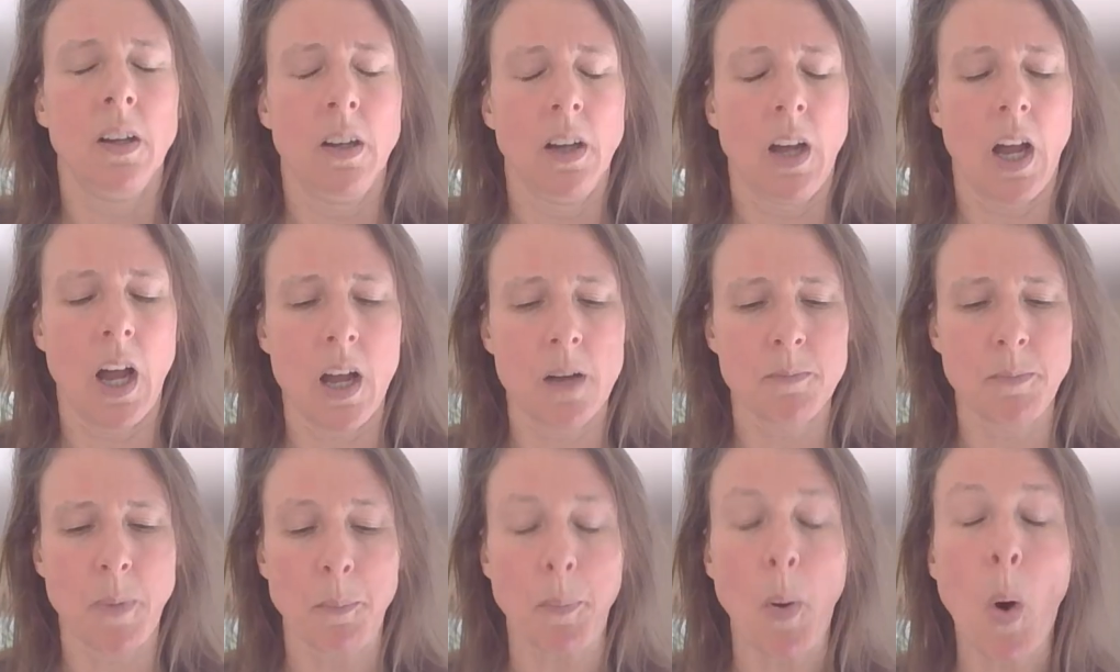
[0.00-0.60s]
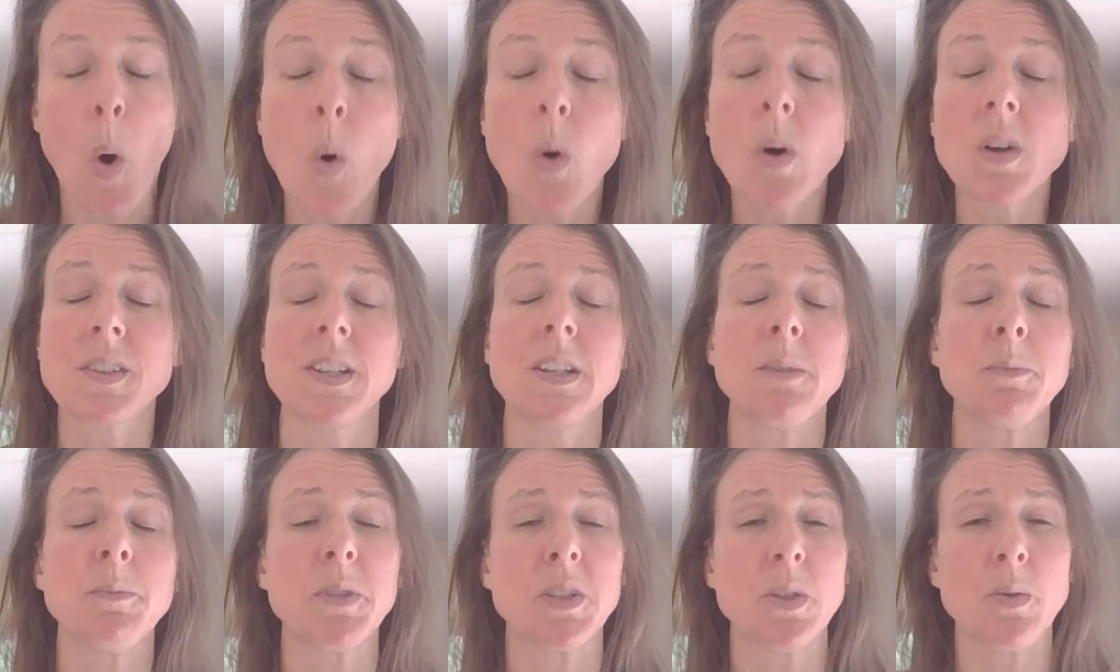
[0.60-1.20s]

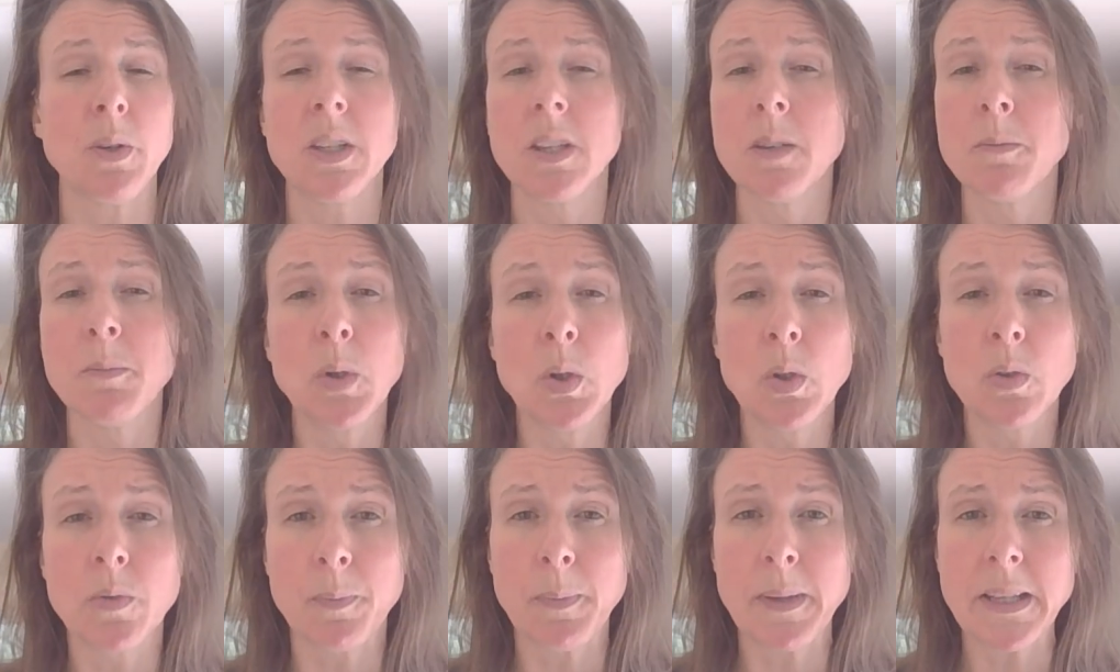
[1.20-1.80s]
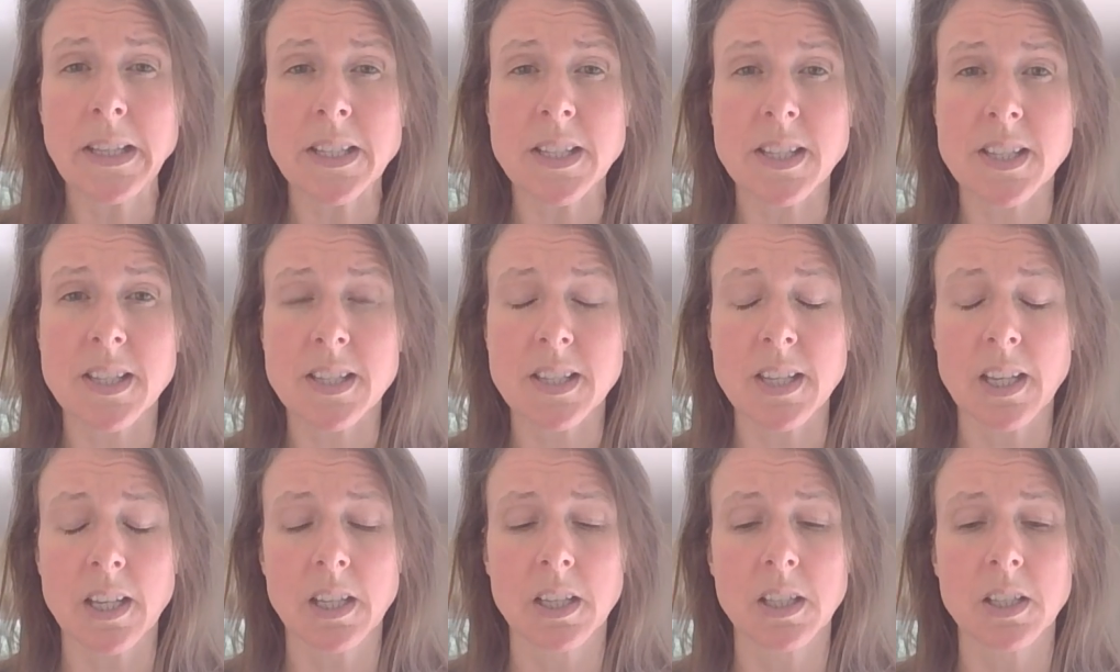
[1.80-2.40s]
Pausing between the
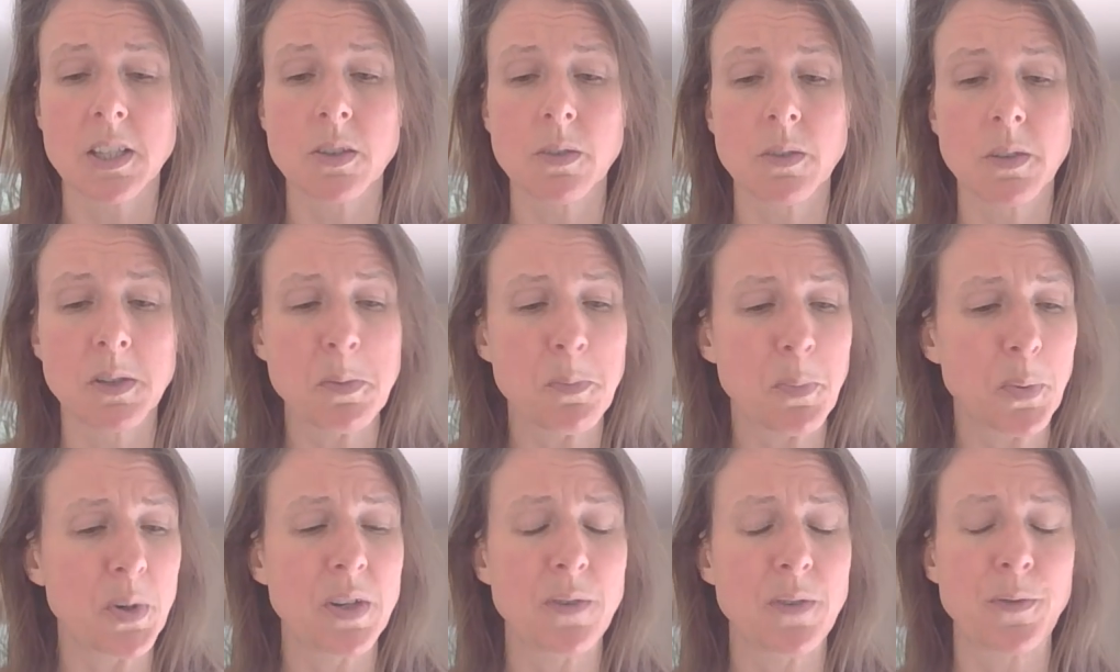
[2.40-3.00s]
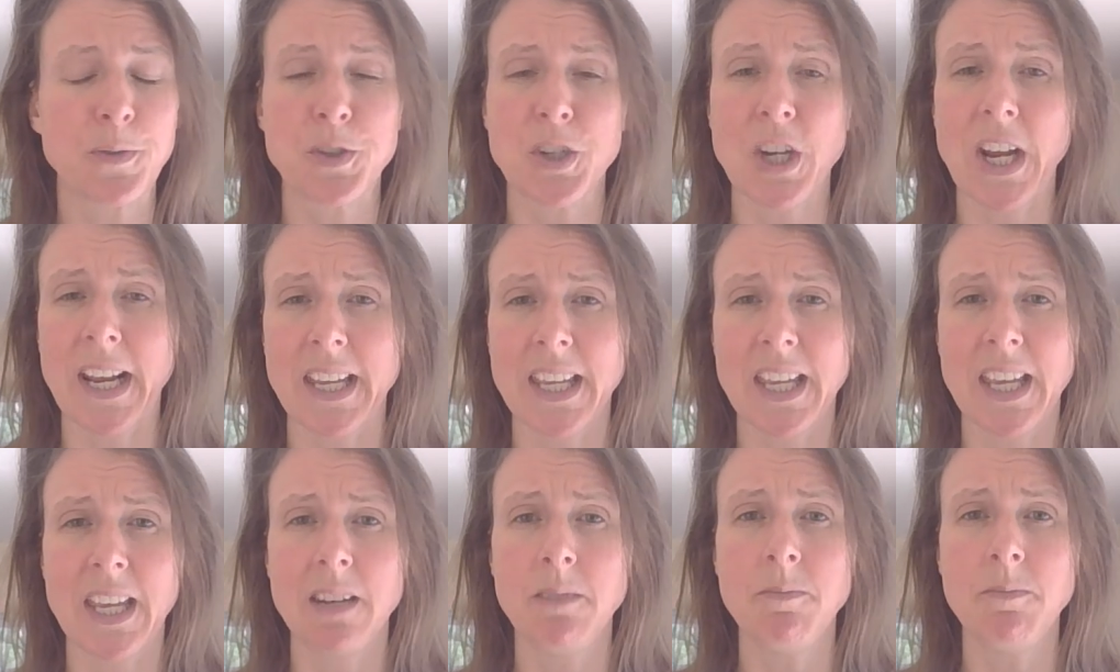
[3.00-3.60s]
movements, doing a brief
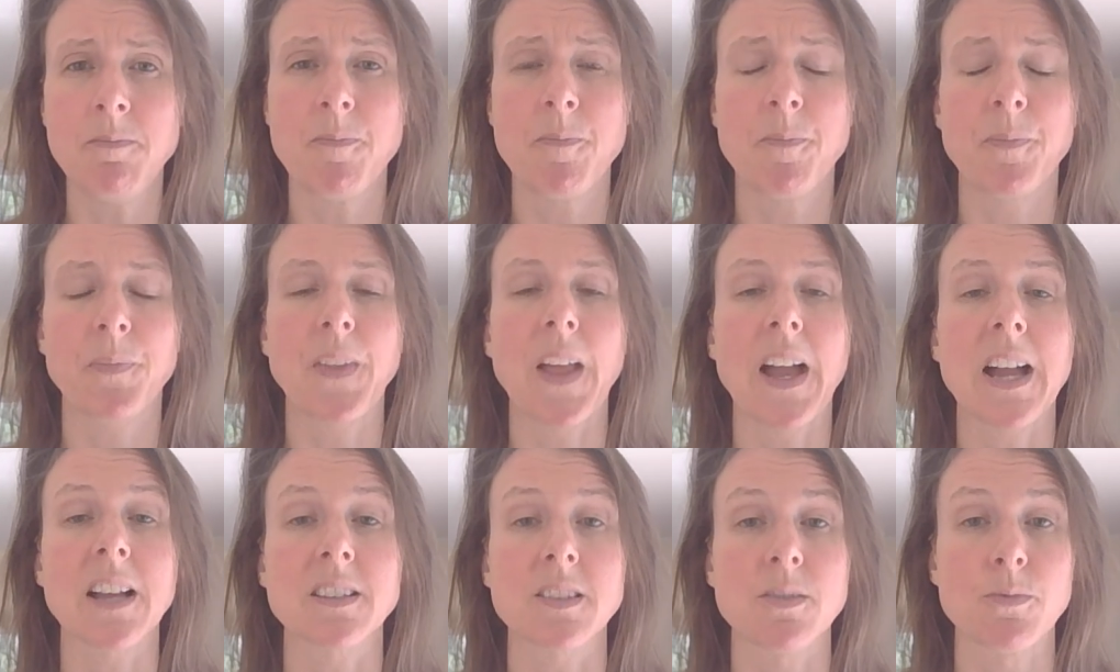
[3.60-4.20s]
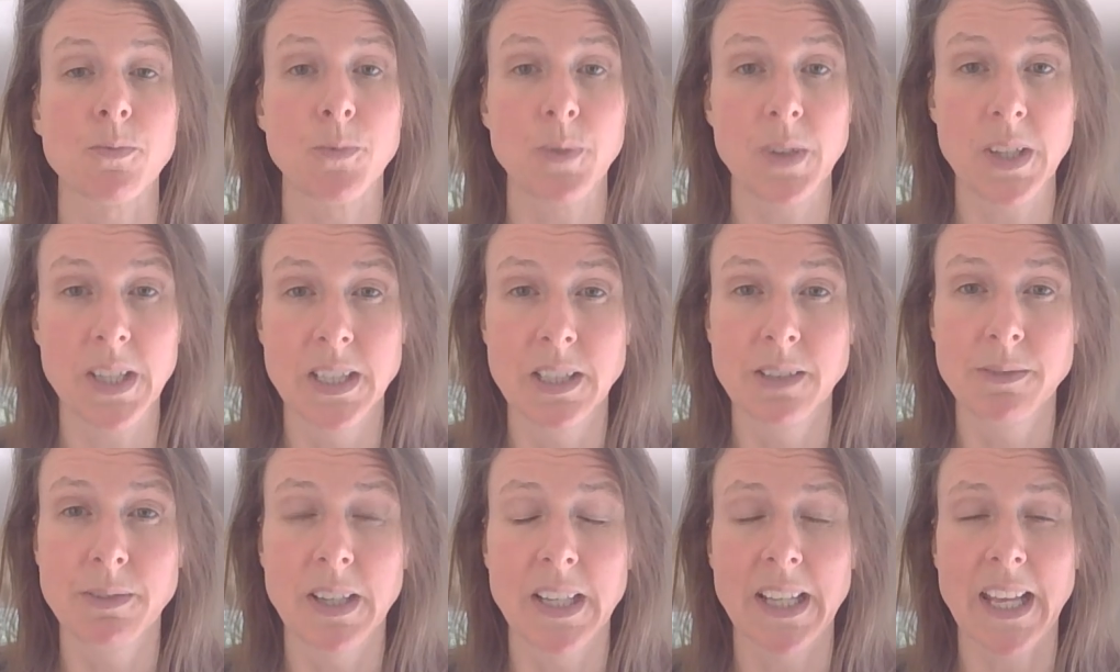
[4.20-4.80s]
check-in, that's
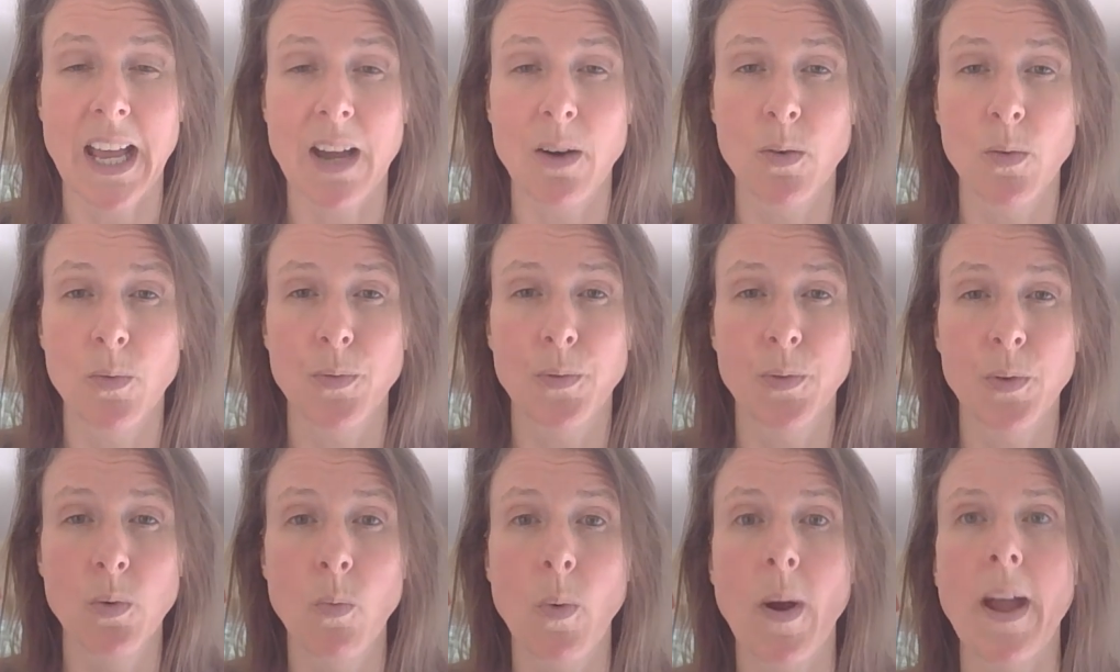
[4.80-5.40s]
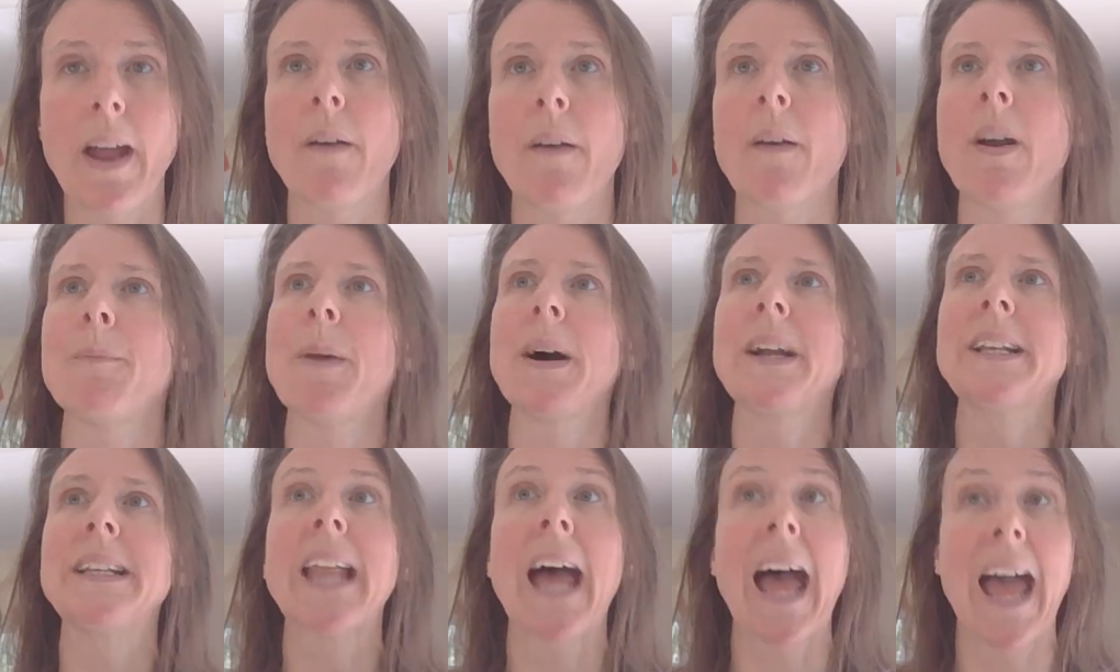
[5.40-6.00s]
really, really helpful. Where am
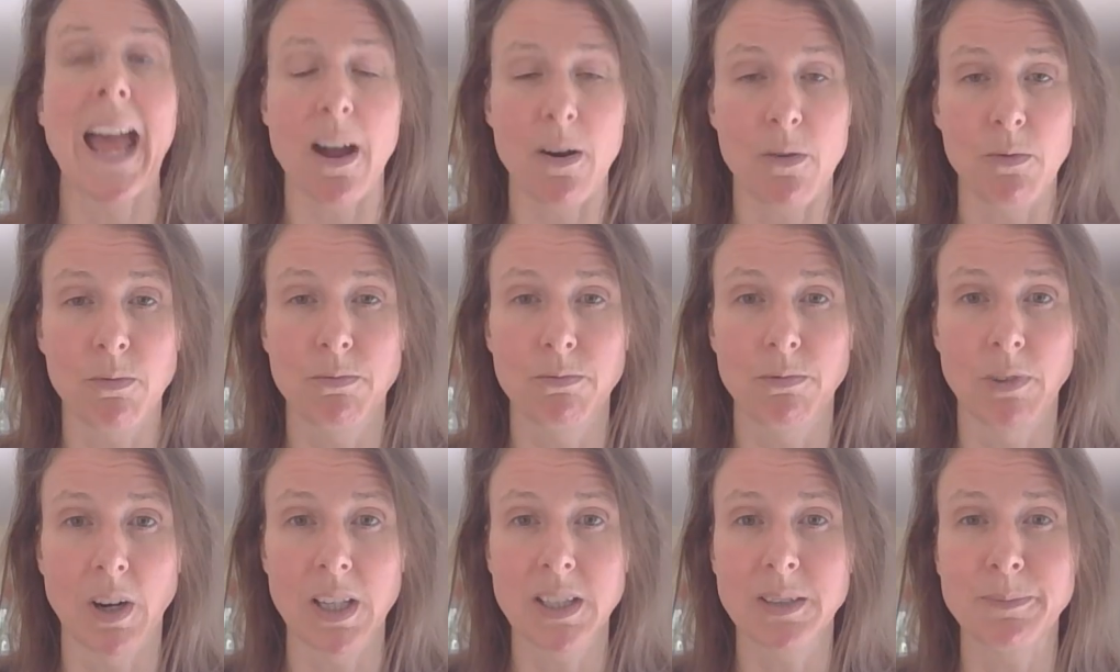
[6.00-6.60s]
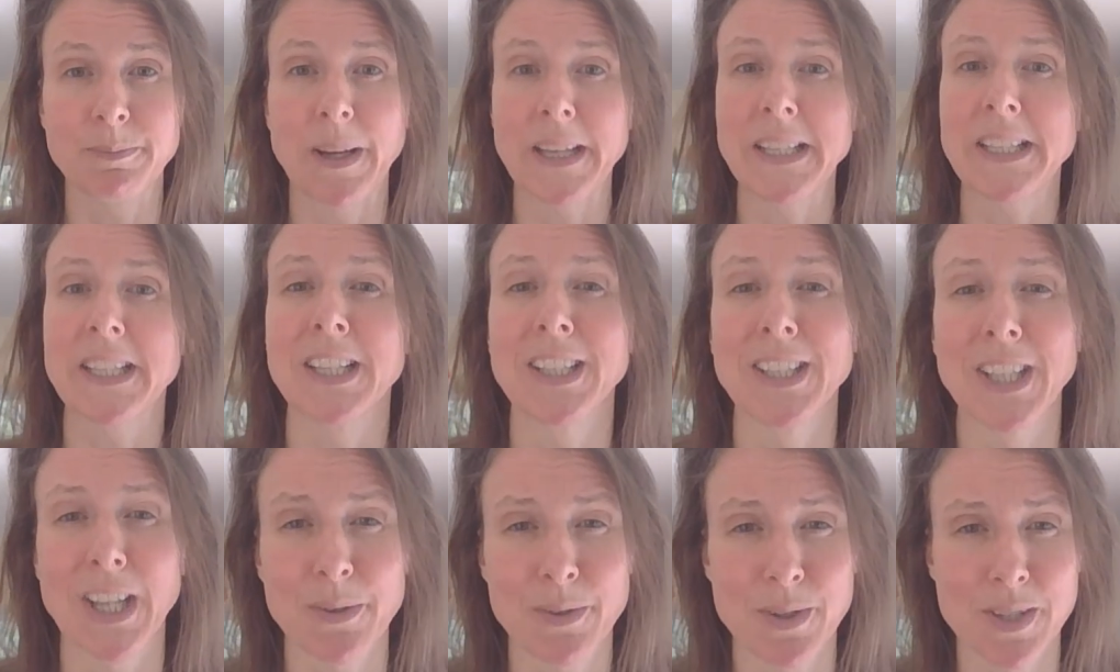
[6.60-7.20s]
I now, right?
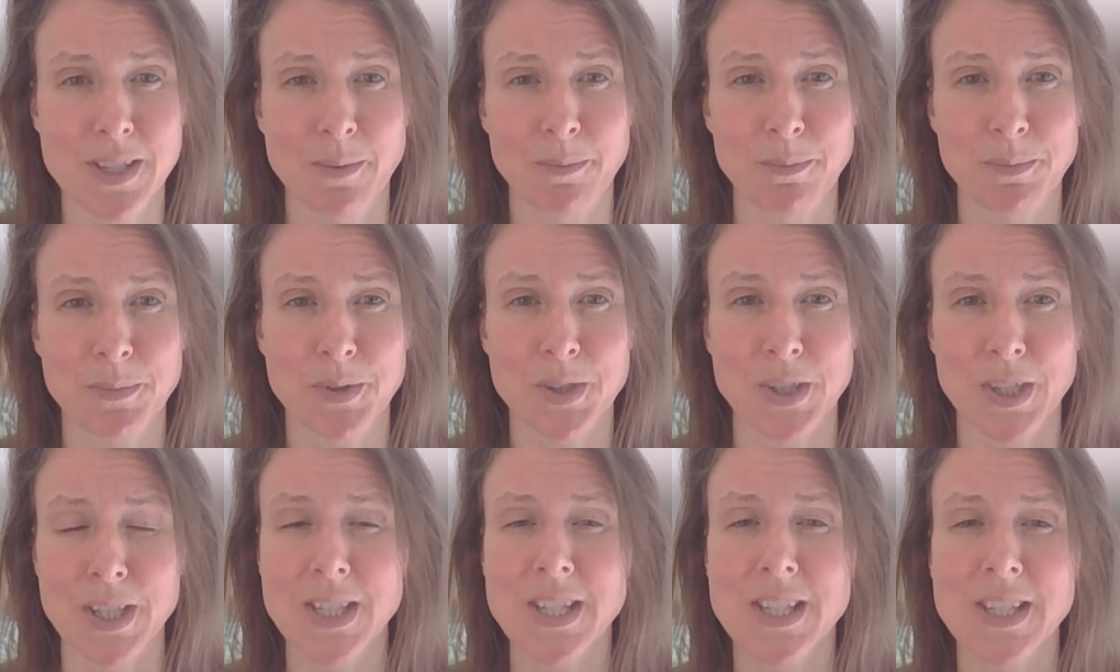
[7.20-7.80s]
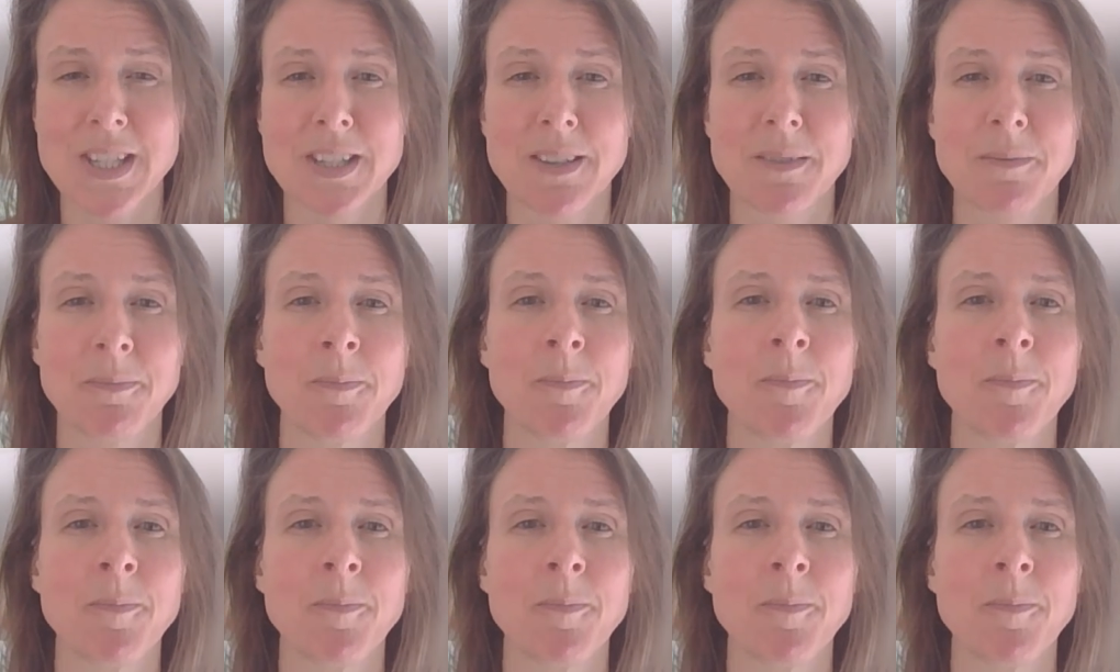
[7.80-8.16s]
Making no assumptions.